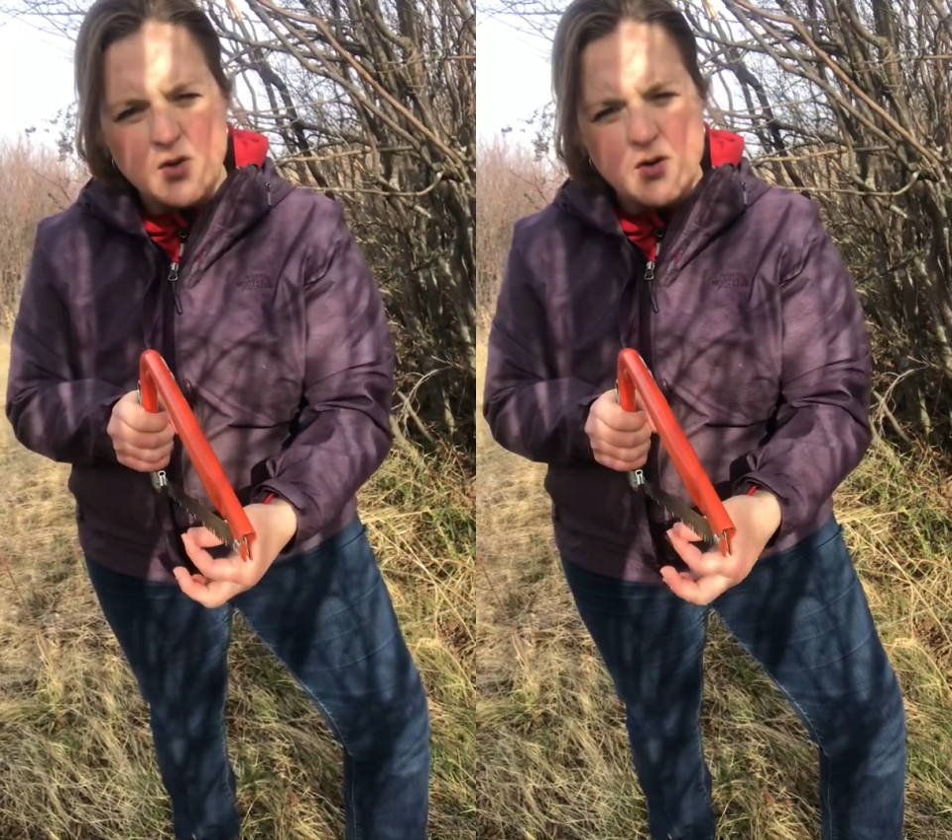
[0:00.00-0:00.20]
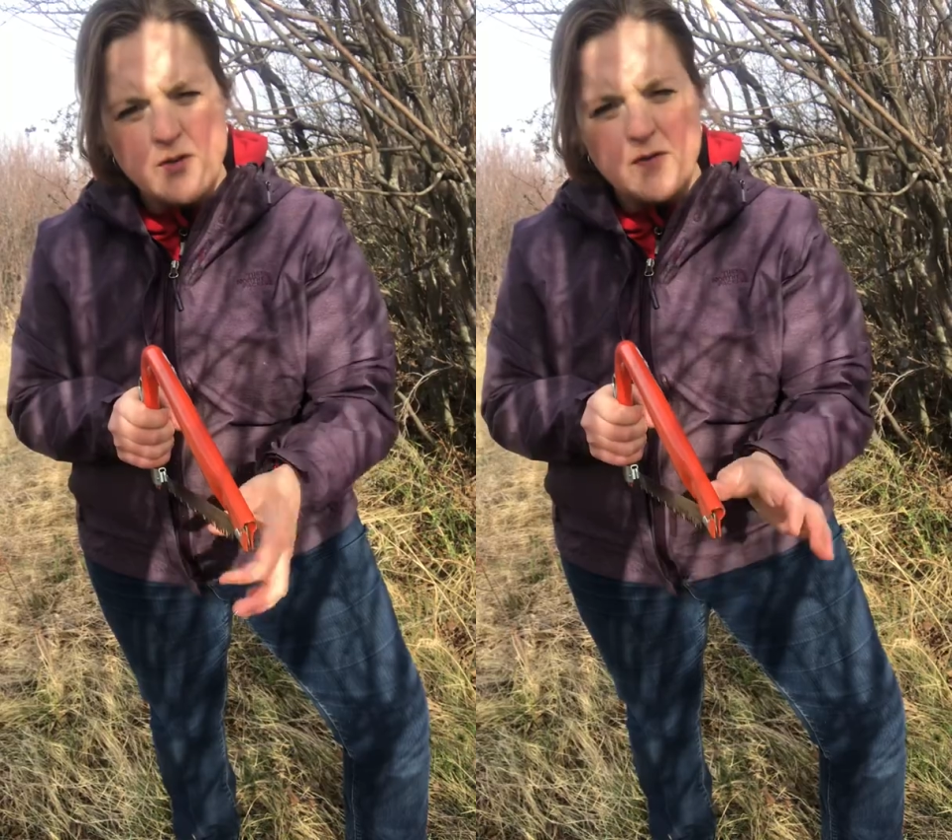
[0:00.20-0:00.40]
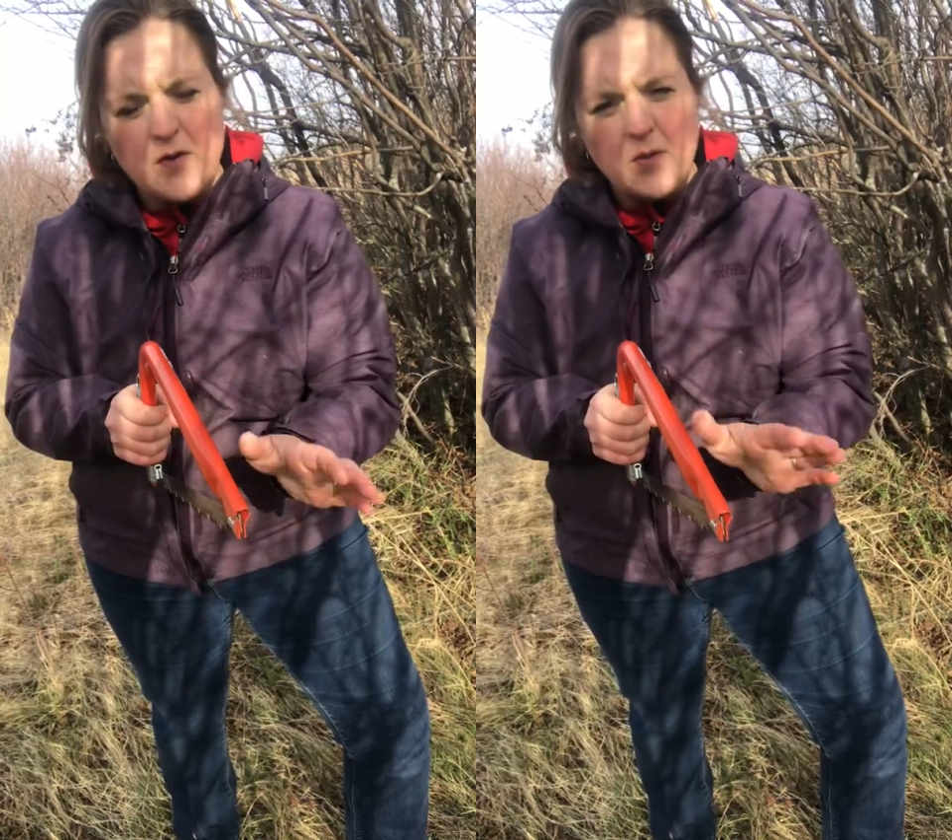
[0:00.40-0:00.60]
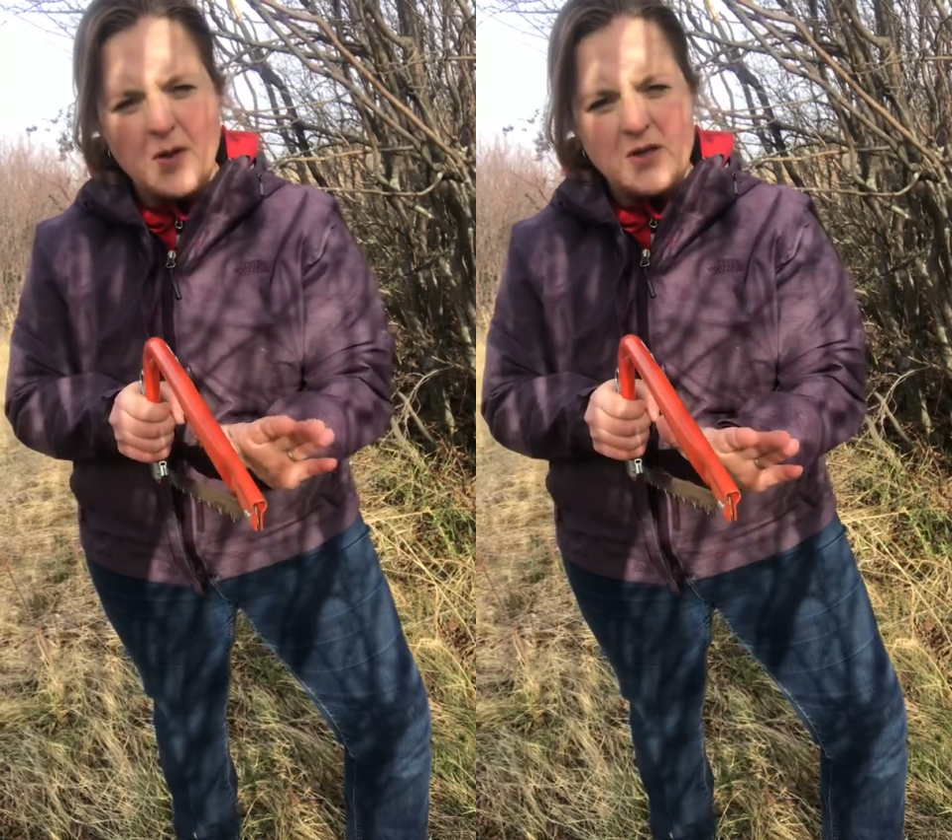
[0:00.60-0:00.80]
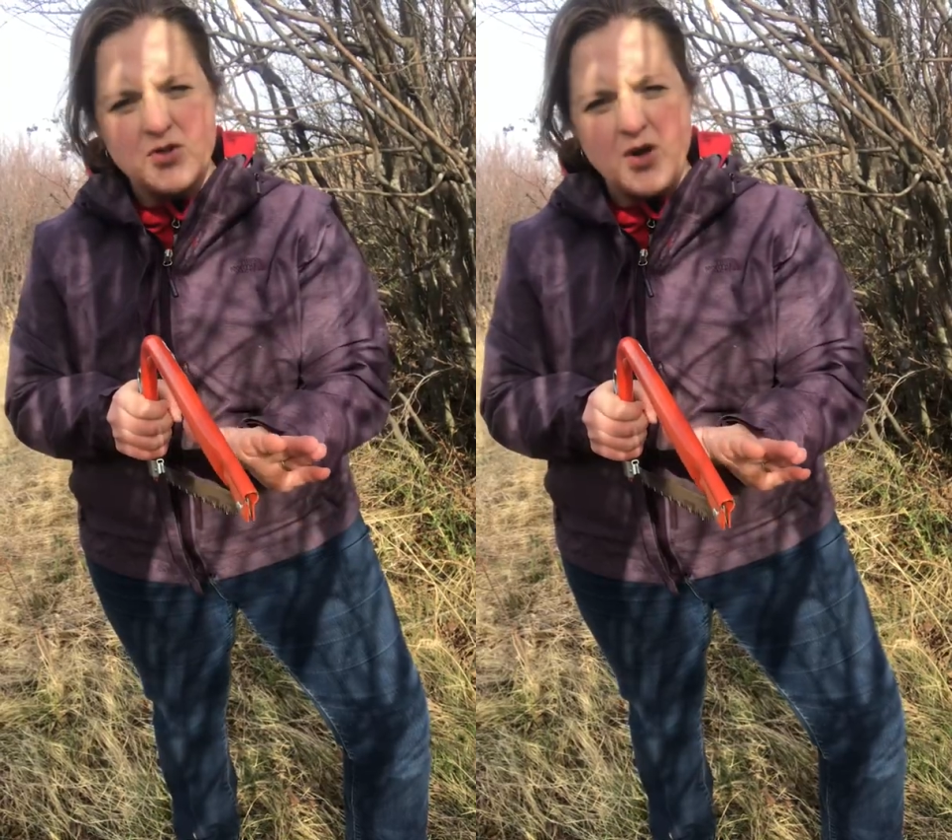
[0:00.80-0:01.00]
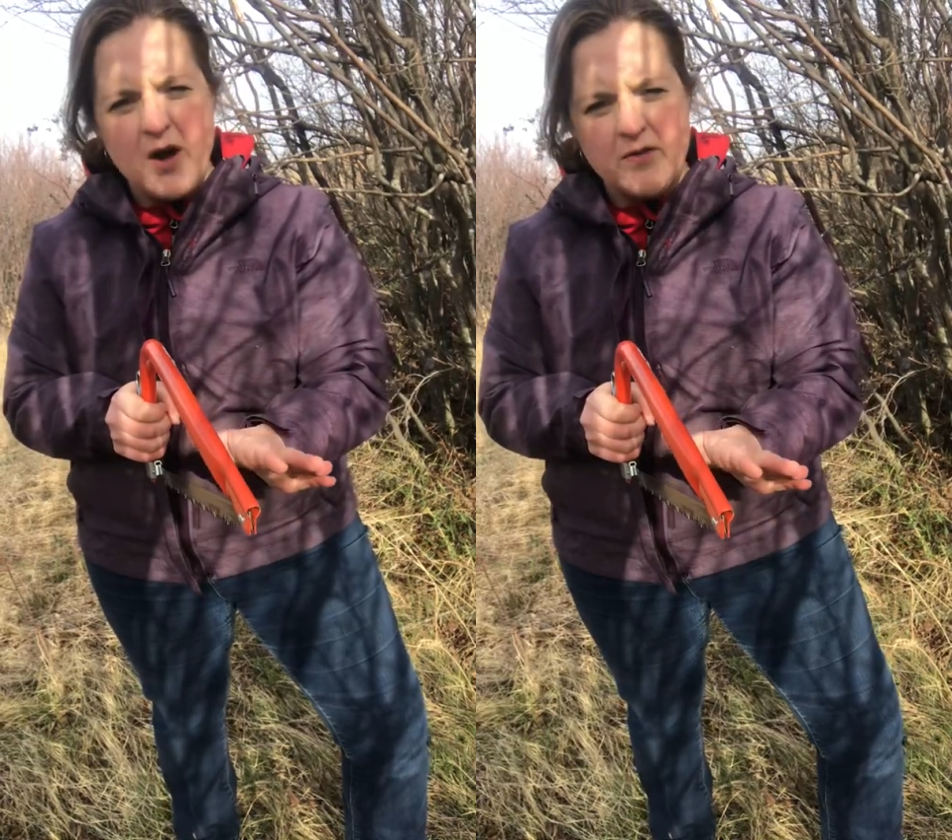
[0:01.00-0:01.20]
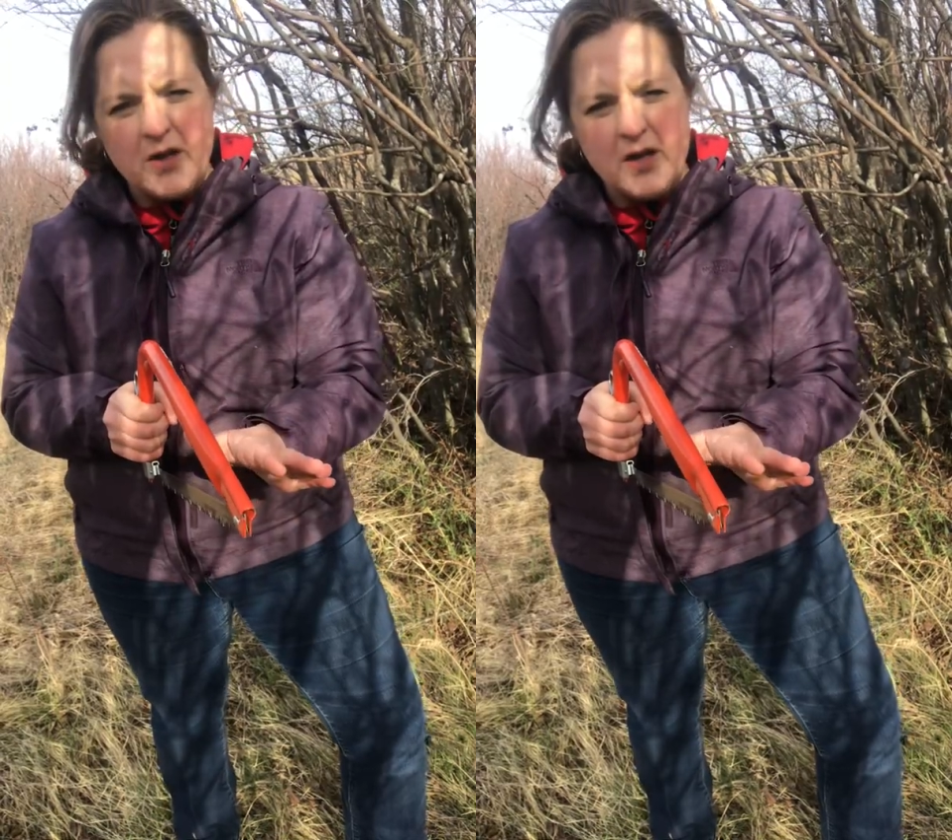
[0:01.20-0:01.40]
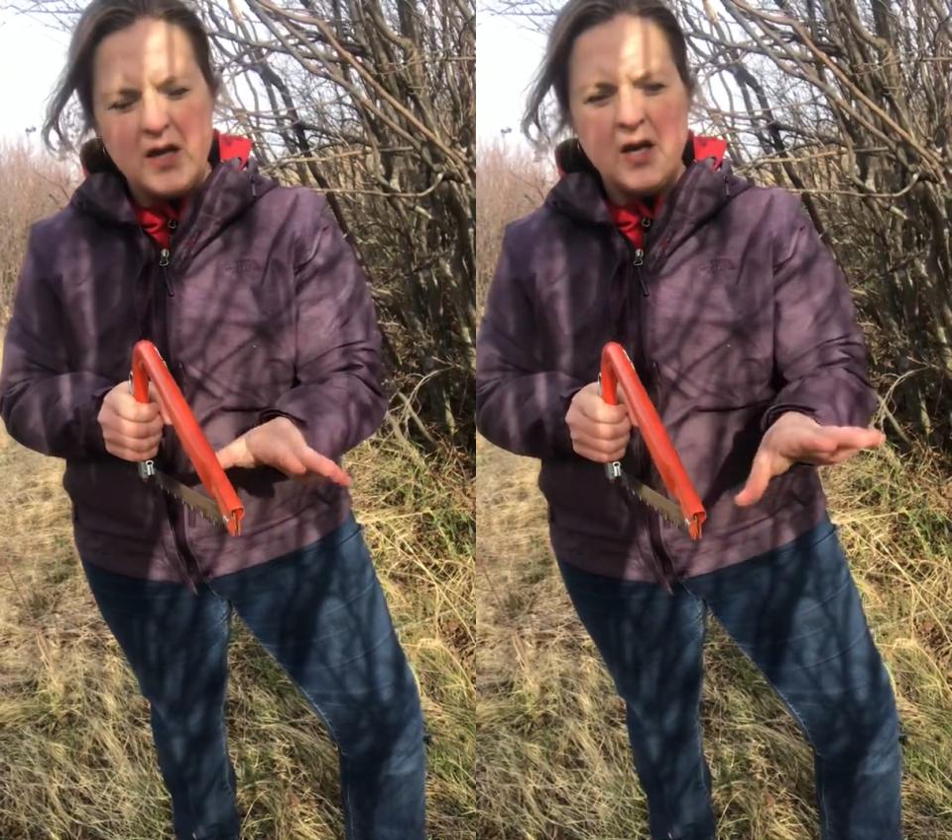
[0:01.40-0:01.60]
groove for the blade to travel
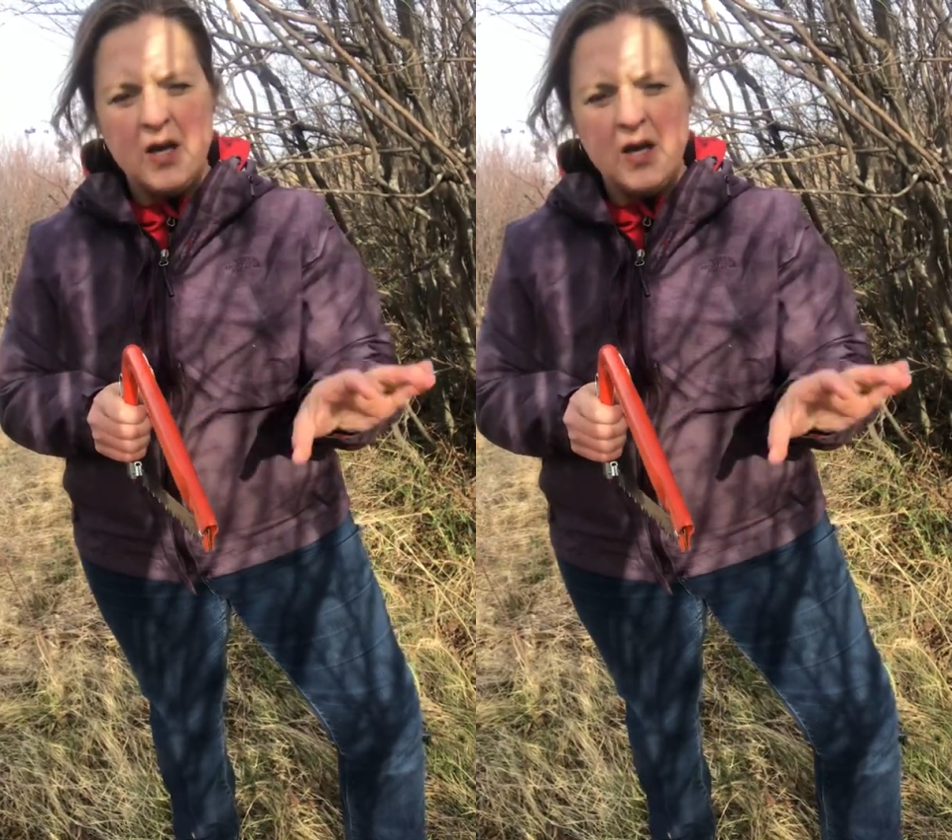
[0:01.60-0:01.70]
in, and